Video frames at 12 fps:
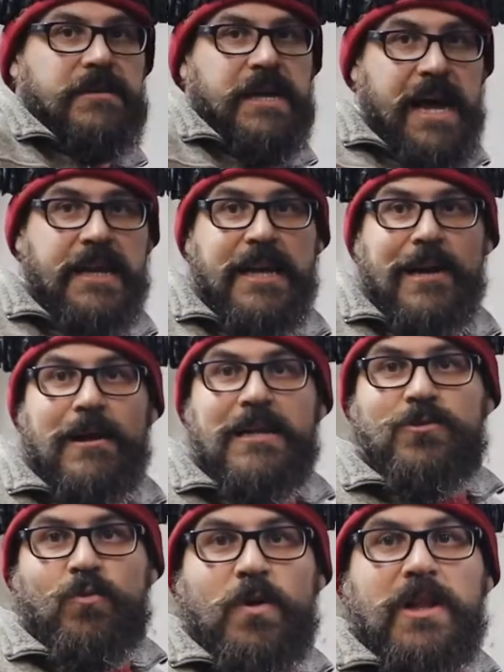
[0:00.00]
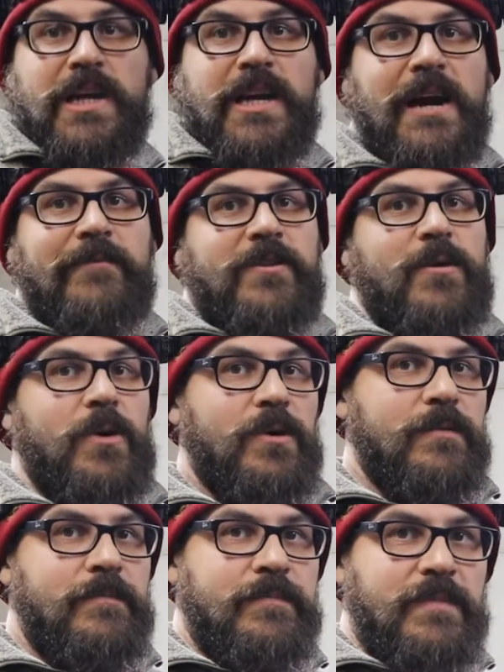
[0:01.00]
The headgear is really
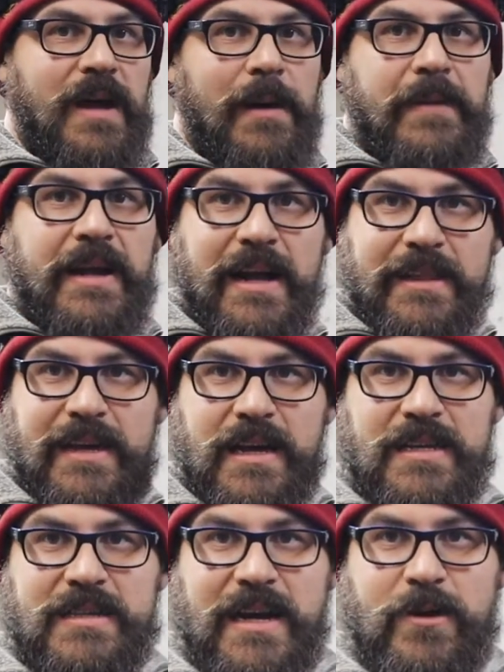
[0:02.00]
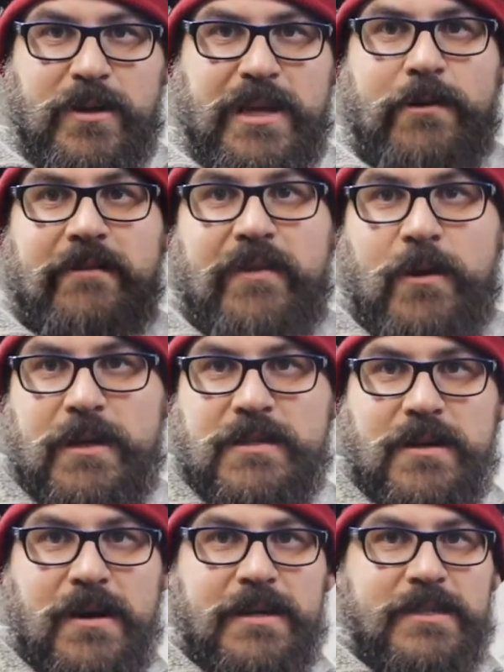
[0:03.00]
comfortable. I mean, I think that's kind of what they were
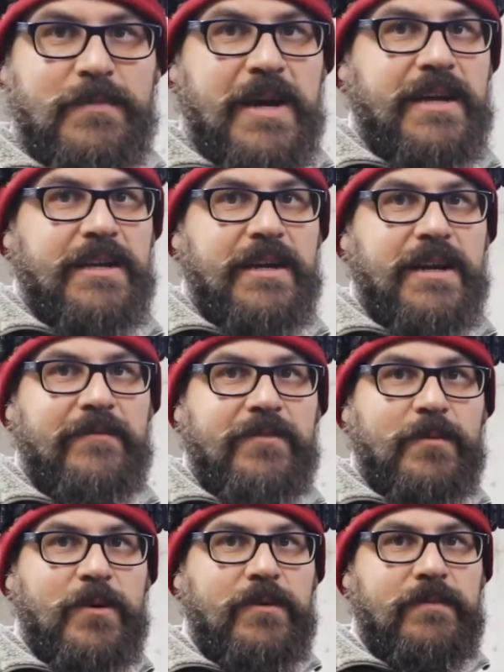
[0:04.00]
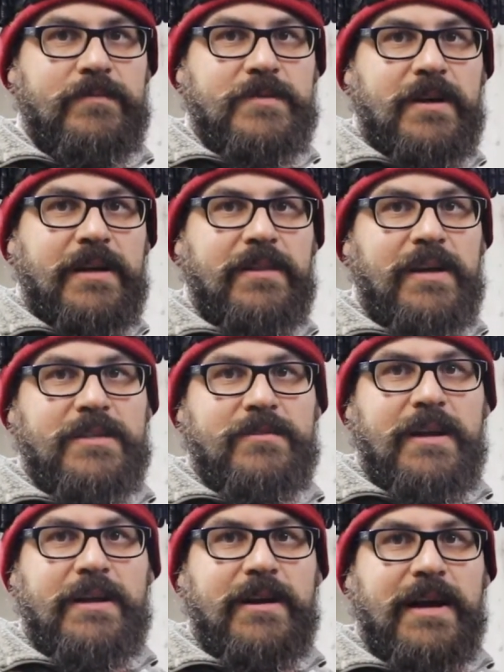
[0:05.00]
focused on, is making it comfortable. Sorry, that light's
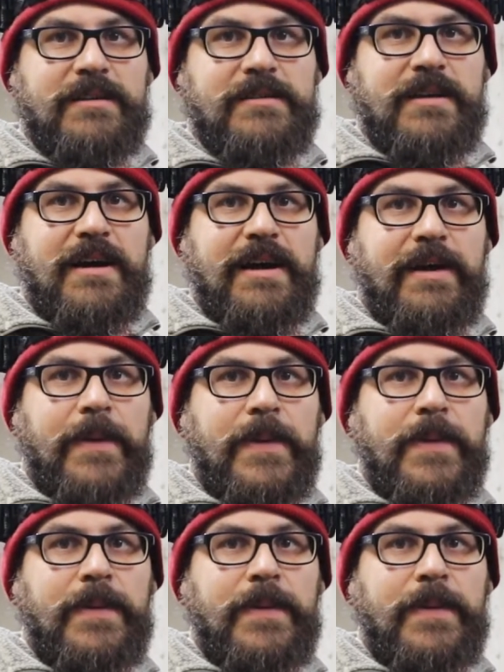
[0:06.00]
right in your guys' eyes.